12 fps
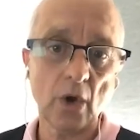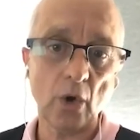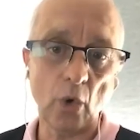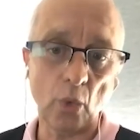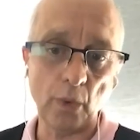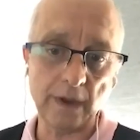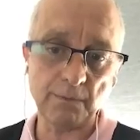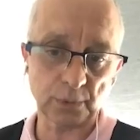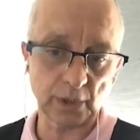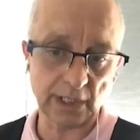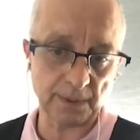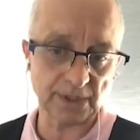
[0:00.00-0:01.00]
or we've
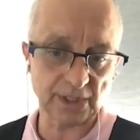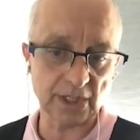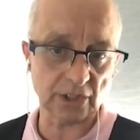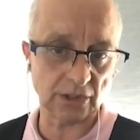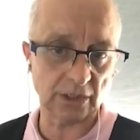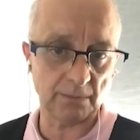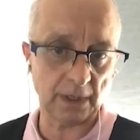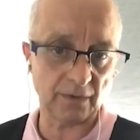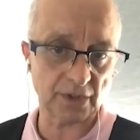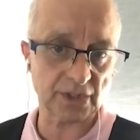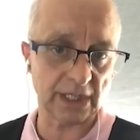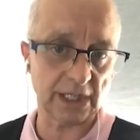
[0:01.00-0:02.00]
pre-positioned them
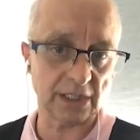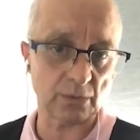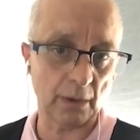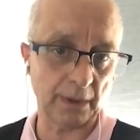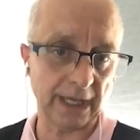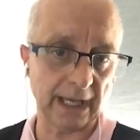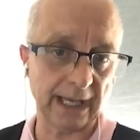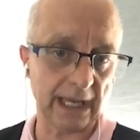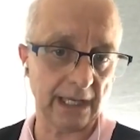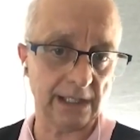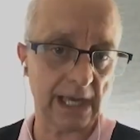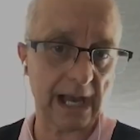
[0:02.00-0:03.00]
overseas where we can
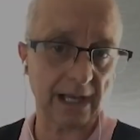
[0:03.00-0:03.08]
get easy